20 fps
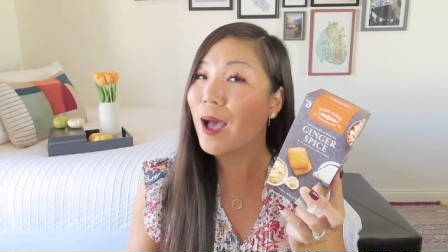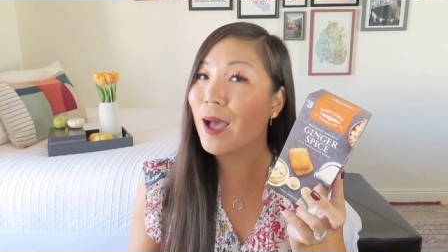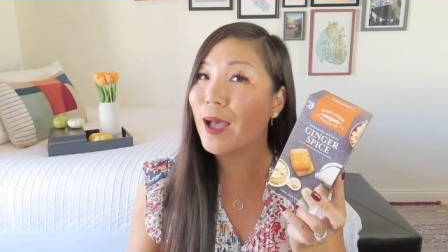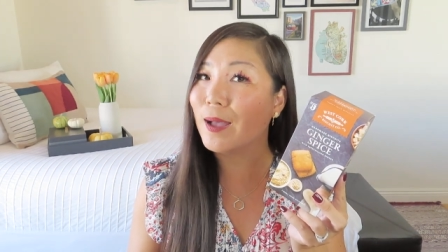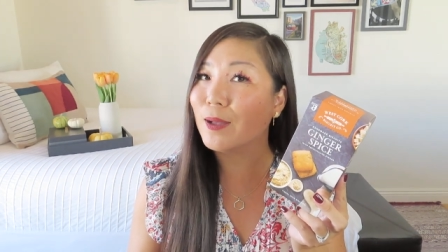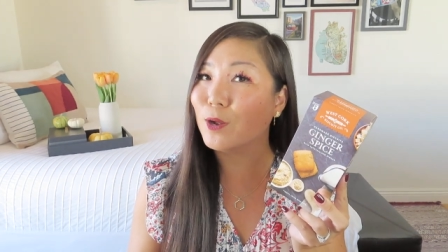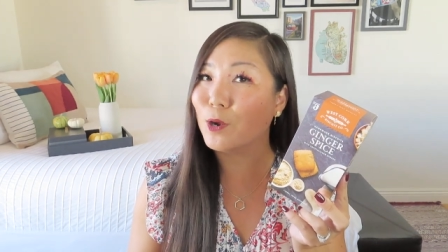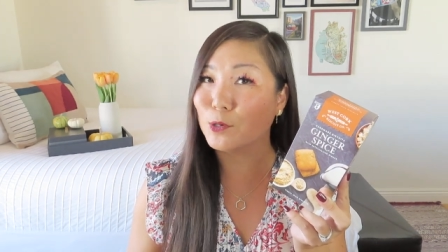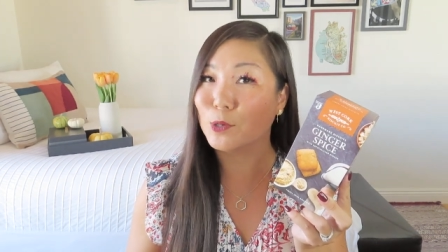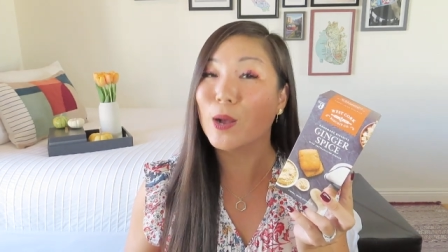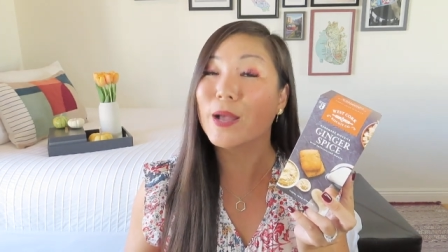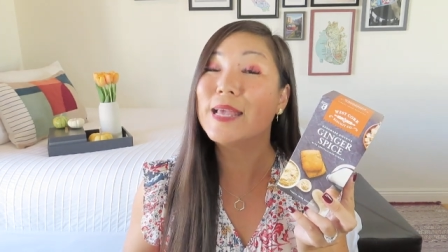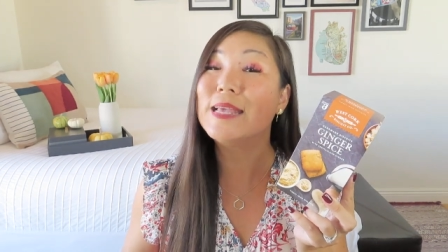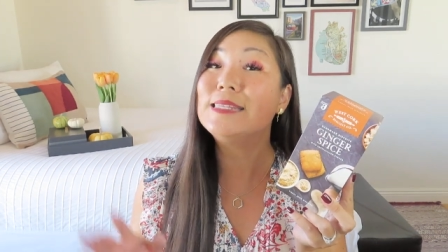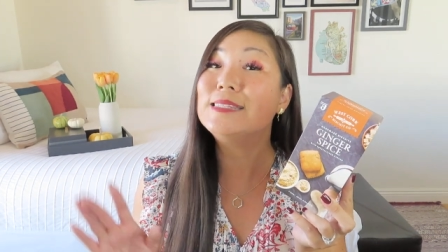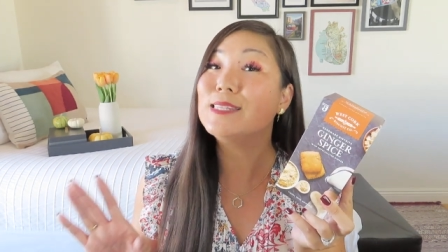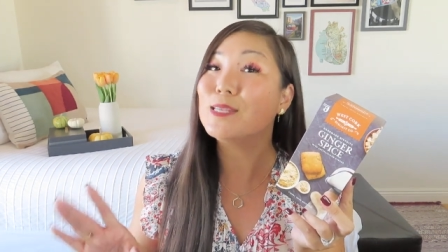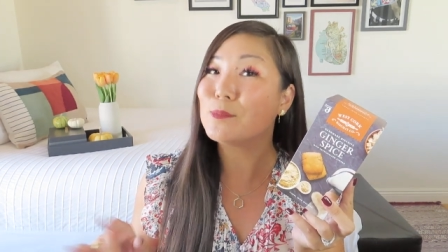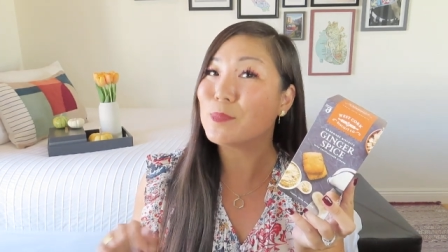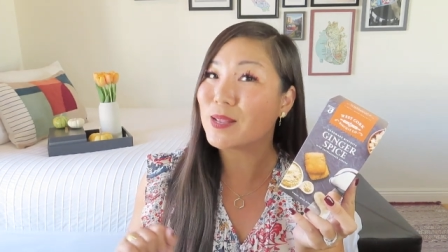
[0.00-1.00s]
Uh, oh,
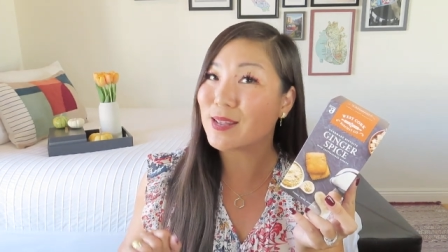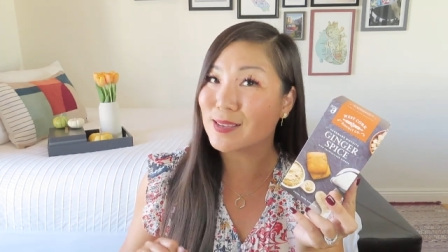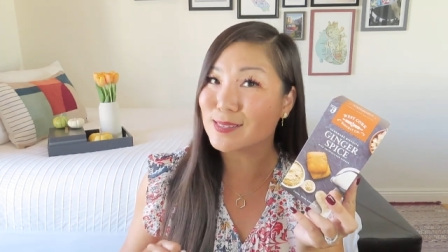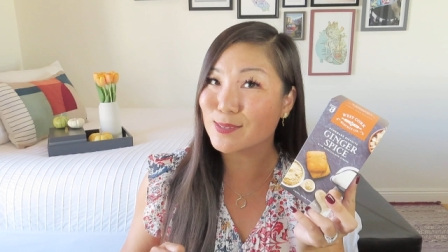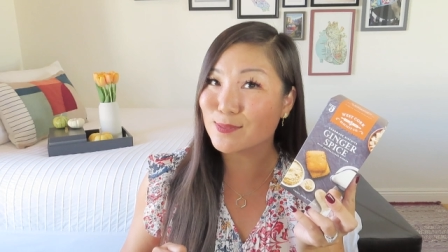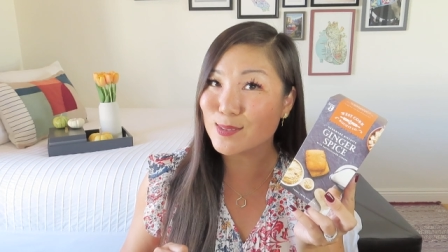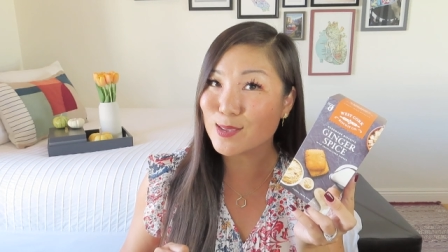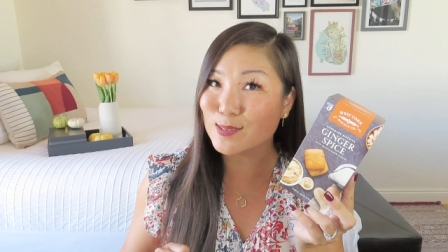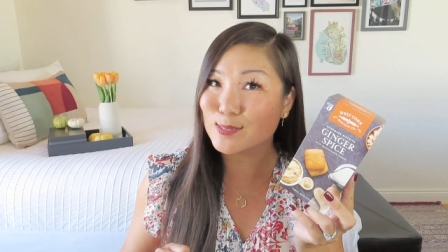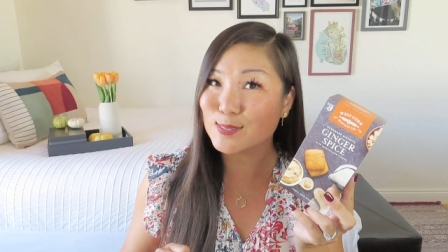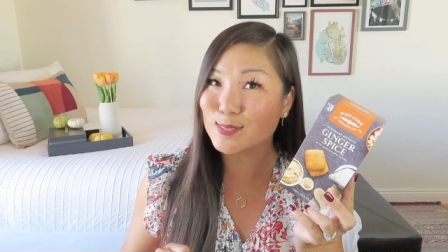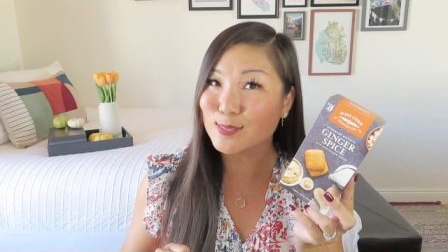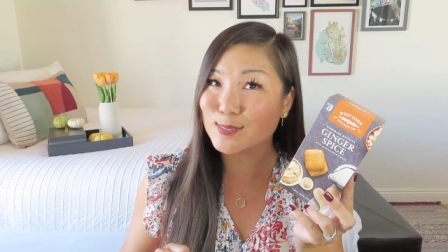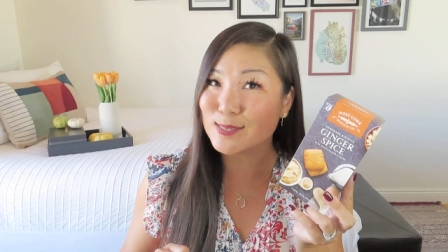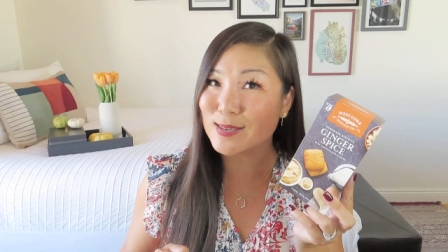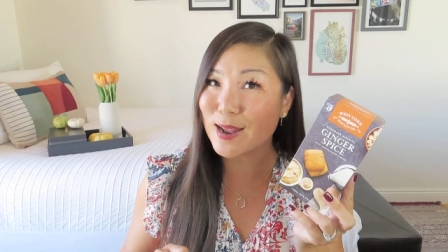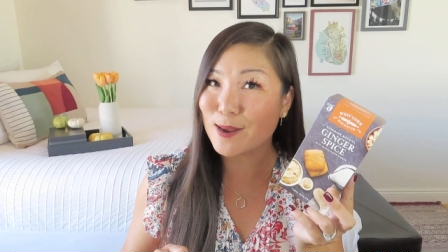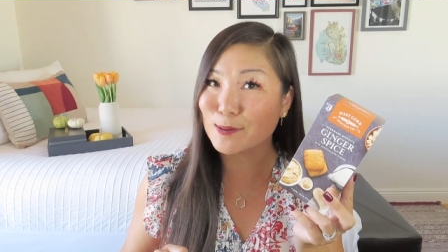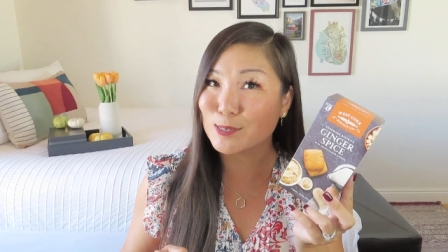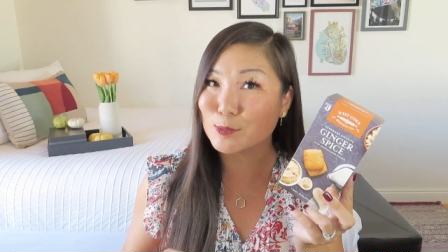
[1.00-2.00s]
is it because of the
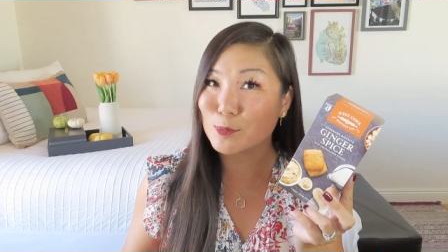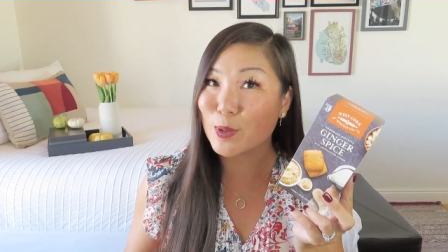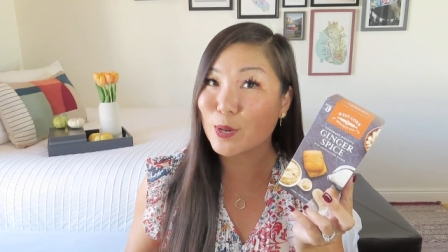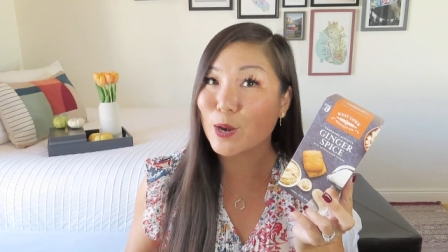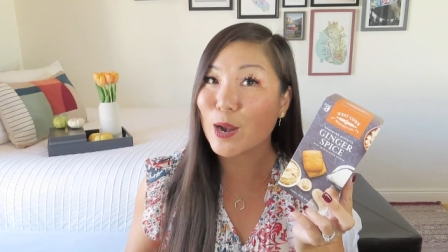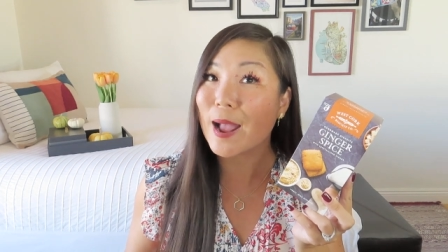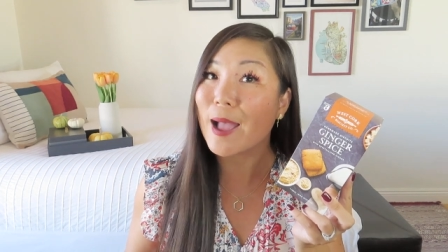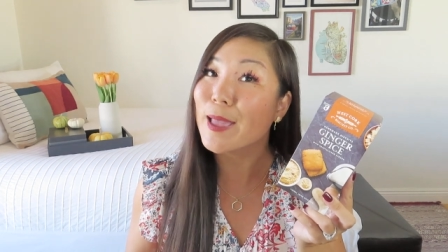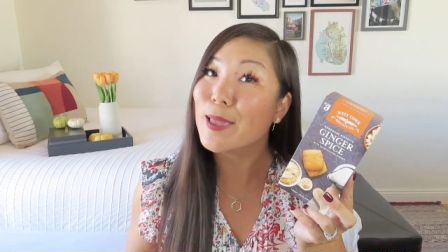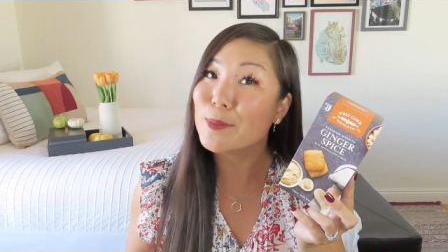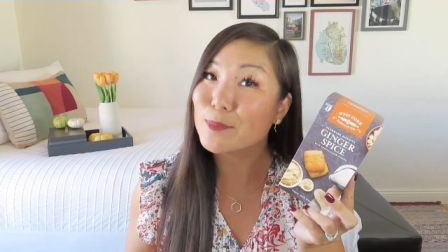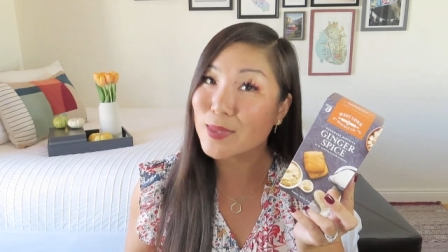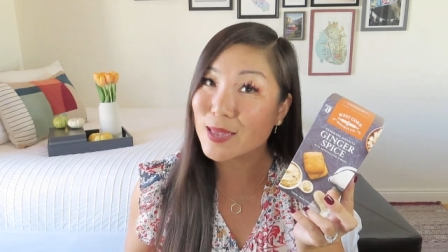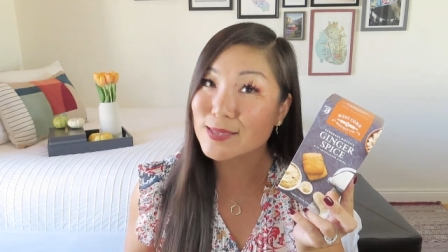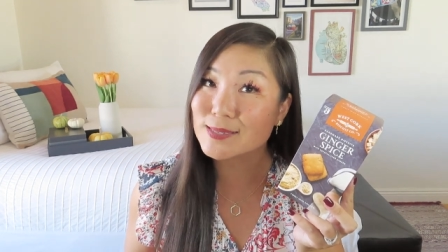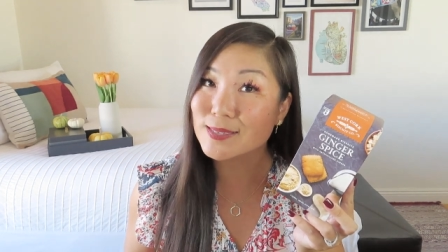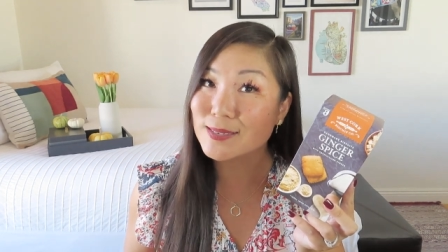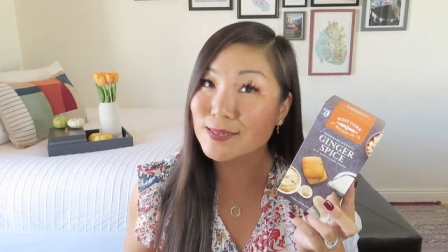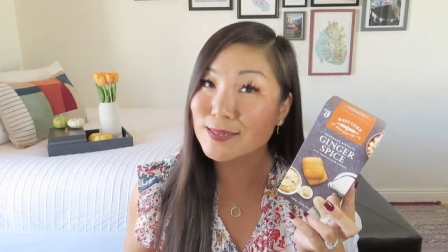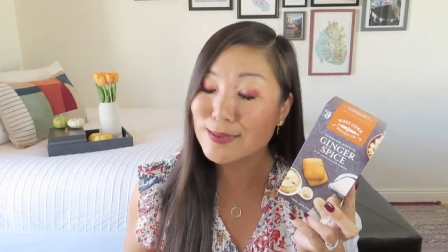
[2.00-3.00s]
unsalted Irish butter? I am
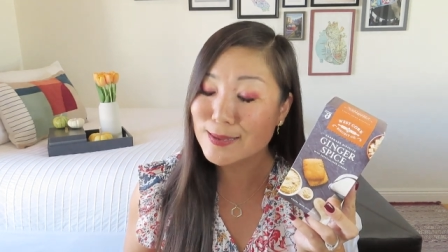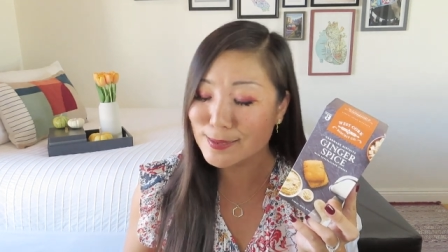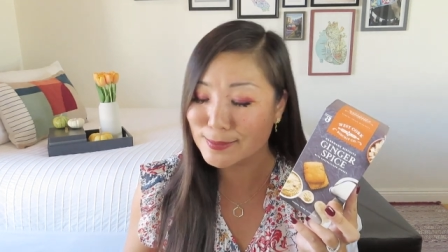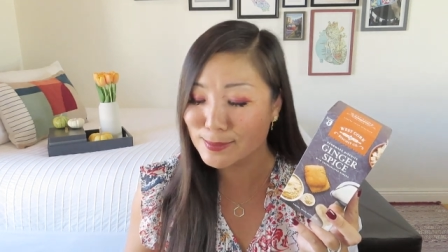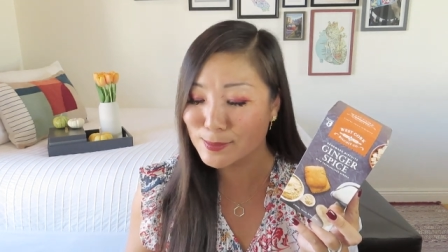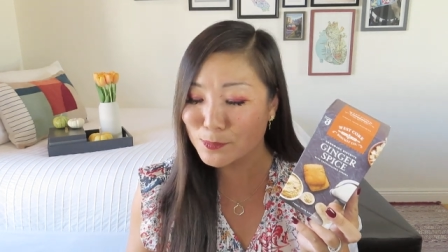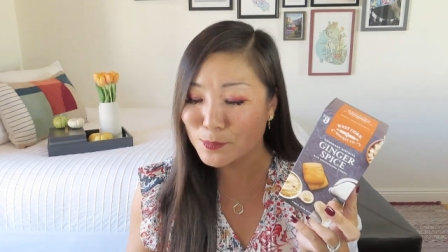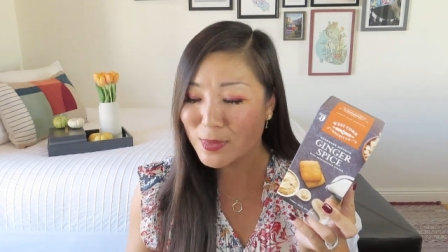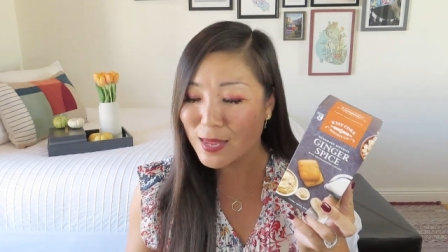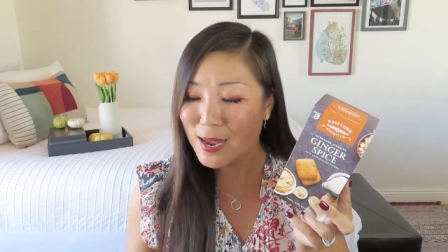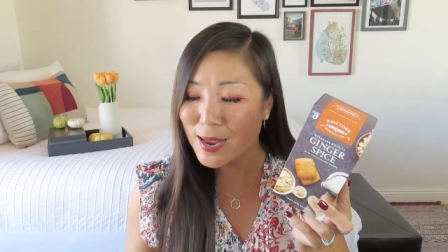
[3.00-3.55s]
guessing it is.